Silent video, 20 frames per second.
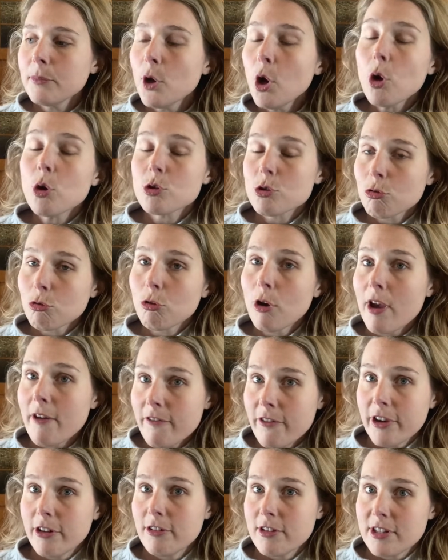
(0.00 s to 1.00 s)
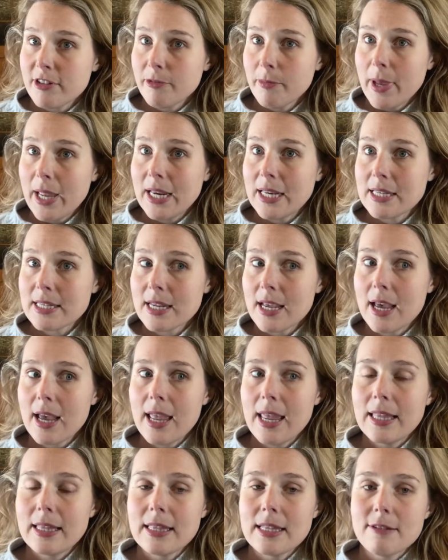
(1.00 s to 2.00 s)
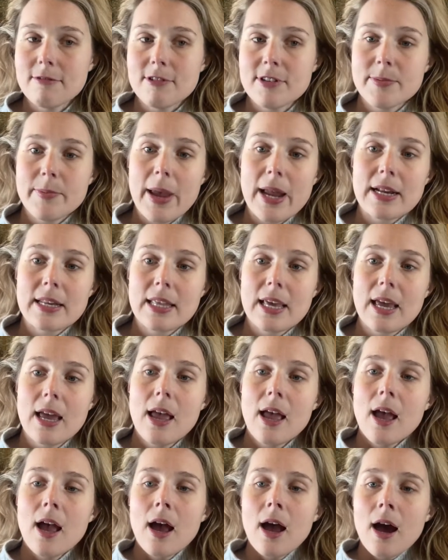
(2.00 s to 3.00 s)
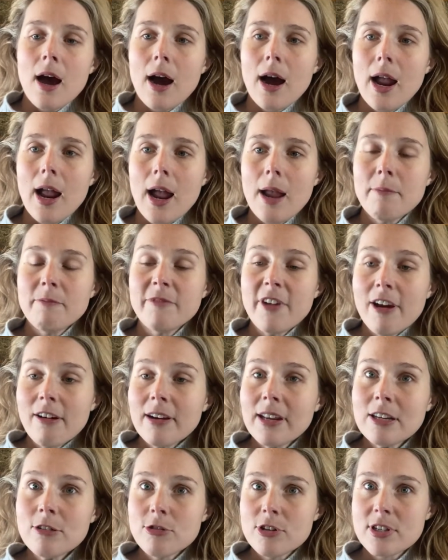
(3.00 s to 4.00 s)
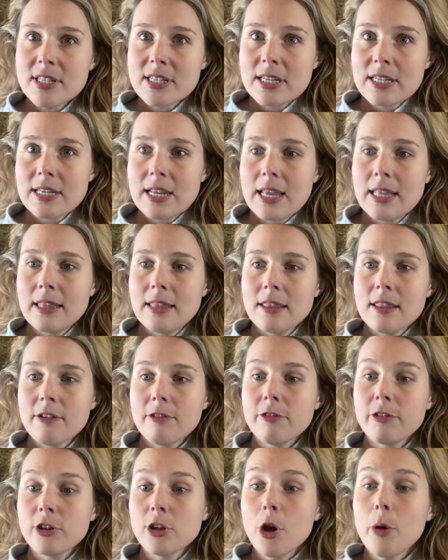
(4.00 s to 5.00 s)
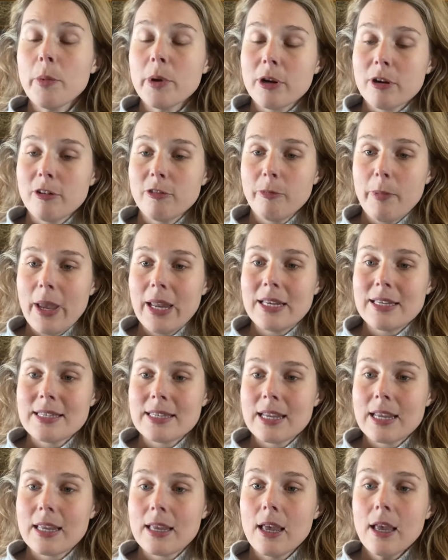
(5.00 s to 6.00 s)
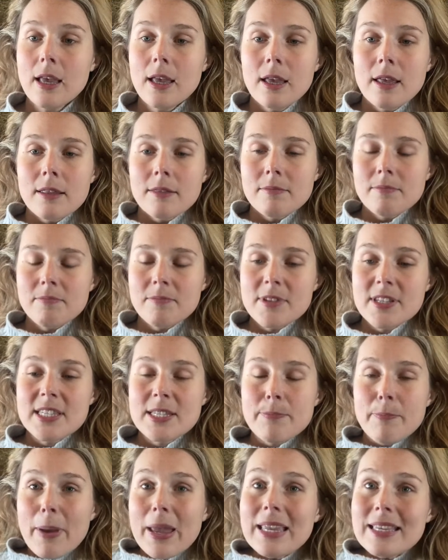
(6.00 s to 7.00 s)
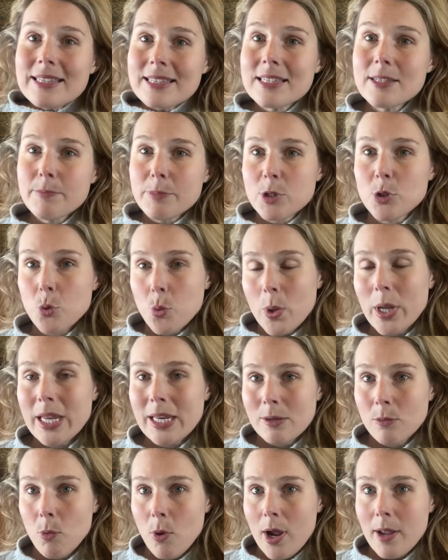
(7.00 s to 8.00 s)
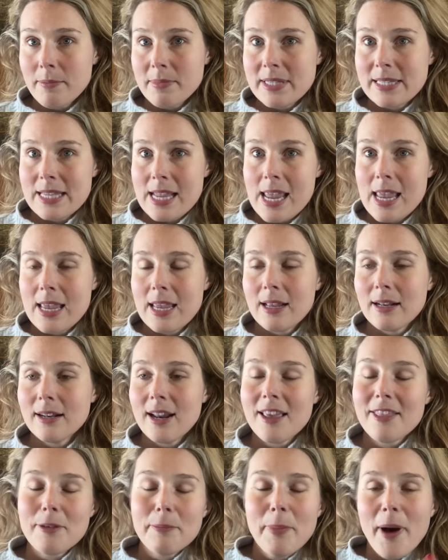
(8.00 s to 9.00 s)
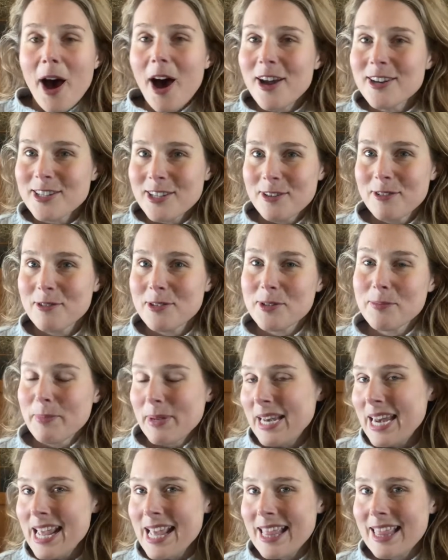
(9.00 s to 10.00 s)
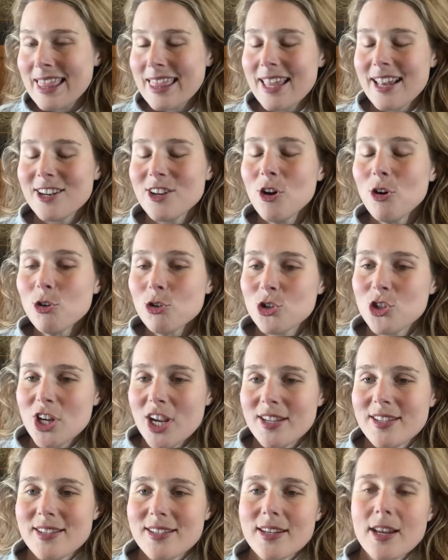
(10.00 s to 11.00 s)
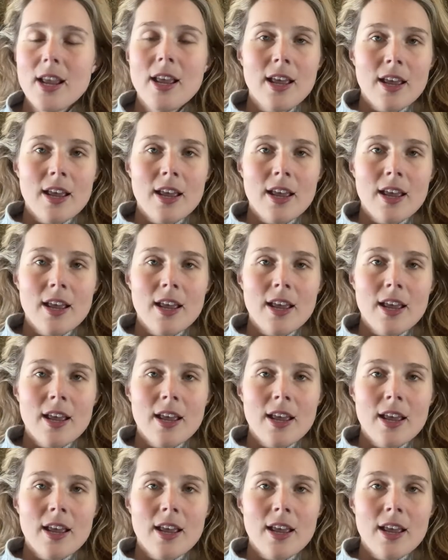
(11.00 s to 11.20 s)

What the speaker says: not a figurative painter, in the respect that I'm very interested in the phenomenon of painting the spaces between what I'm seeing, like the particles beneath, not just